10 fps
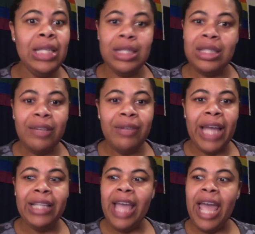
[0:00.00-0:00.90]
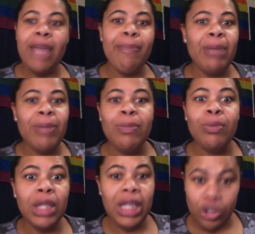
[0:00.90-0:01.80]
and stuff like that and make
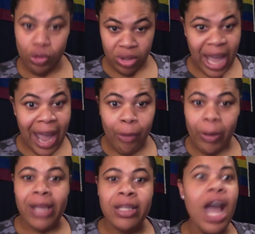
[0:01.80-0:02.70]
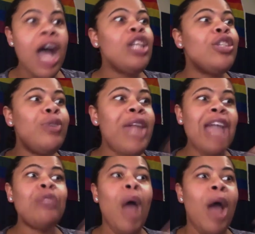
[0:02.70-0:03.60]
people look at you sideways? So
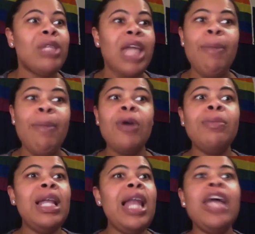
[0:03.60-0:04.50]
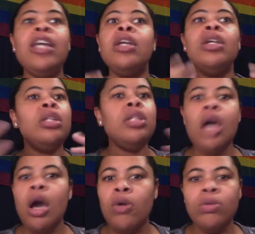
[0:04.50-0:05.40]
that's why I kept on being like,
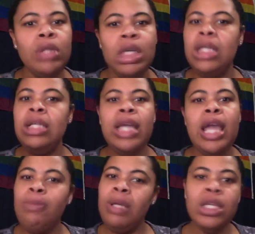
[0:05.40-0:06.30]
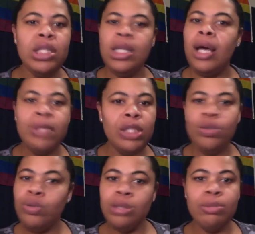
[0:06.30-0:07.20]
no, he can't be this dumb to
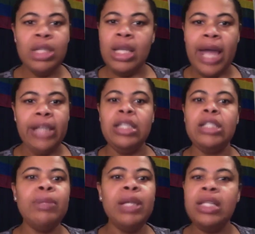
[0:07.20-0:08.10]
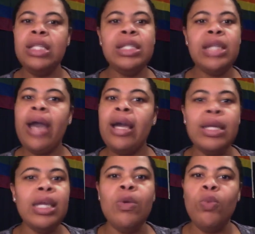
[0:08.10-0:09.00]
do some shit like this, because it's not
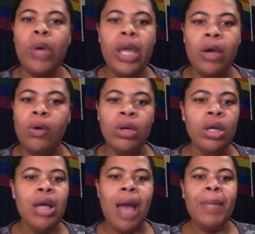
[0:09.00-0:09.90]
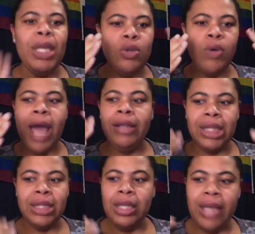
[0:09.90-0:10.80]
gonna end well. I mean, you have to
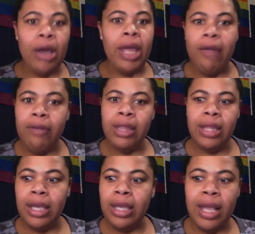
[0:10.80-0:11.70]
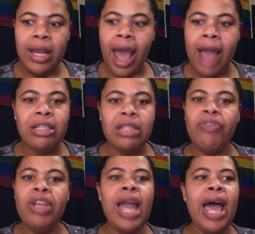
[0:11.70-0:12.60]
think out everything, and I just
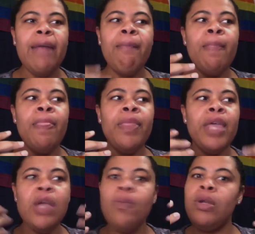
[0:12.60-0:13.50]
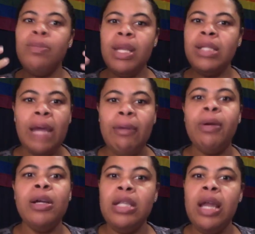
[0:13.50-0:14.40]
feel like he would have been the type of
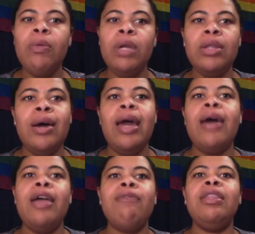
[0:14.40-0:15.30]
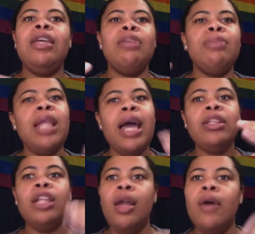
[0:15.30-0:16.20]
person that would have thought out everything and been
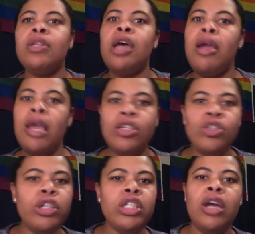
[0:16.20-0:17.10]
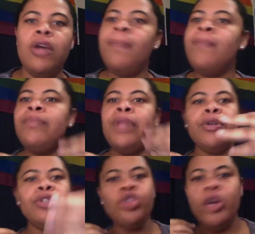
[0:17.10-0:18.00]
like, the long term and the short term. Now,
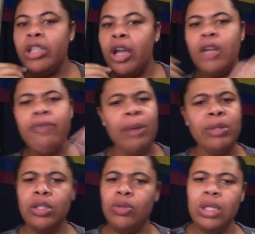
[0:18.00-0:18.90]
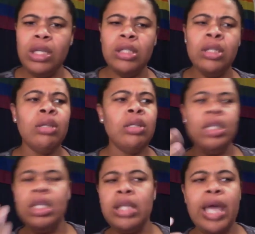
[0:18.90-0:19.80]
in the short term, if I was to do this,
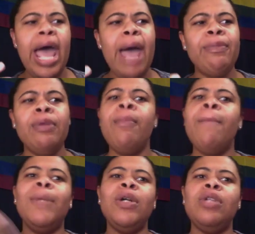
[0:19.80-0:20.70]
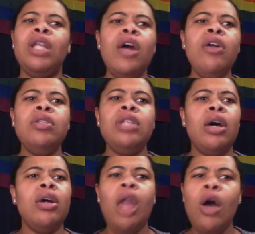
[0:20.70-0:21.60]
this could happen, but on
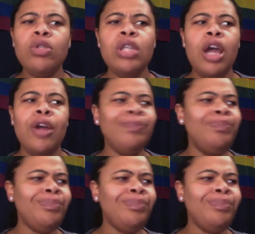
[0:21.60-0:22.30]
the long term,